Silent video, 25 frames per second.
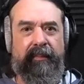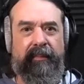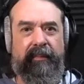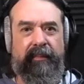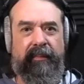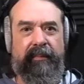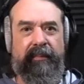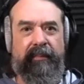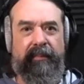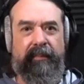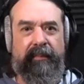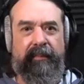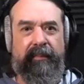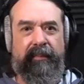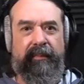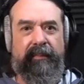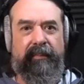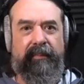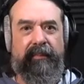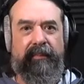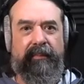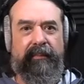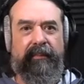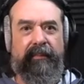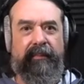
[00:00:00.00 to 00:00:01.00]

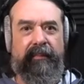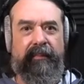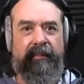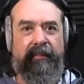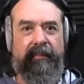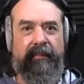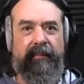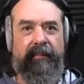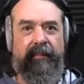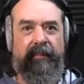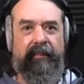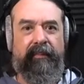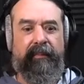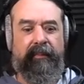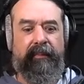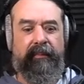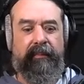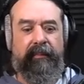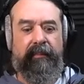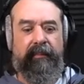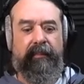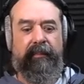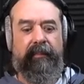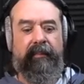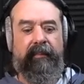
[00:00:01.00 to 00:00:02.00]

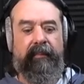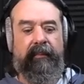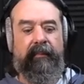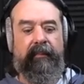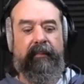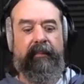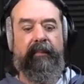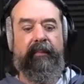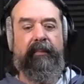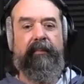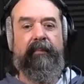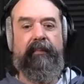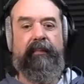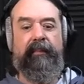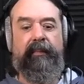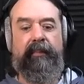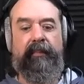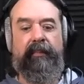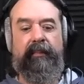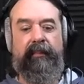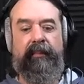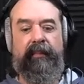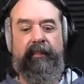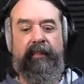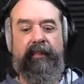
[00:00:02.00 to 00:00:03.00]

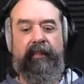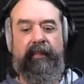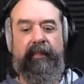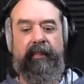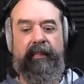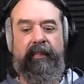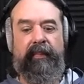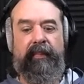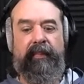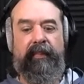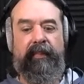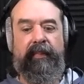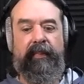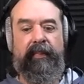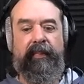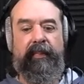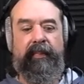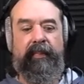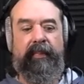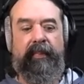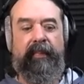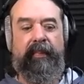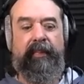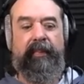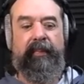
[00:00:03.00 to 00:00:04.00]

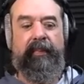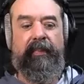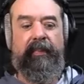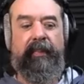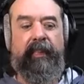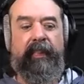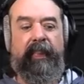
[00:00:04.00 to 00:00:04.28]
[no speech]